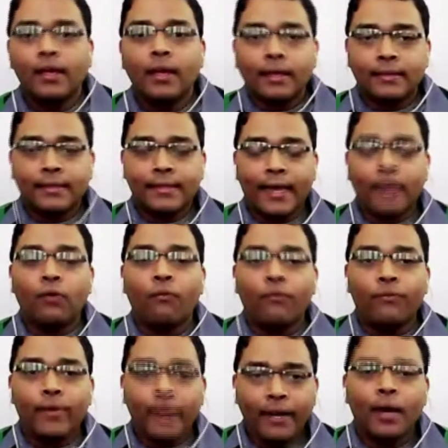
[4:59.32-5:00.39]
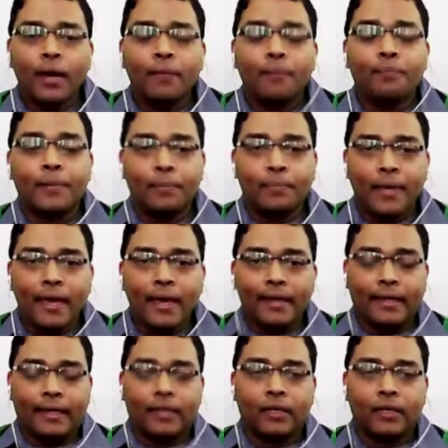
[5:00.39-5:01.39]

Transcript: that when we are preparing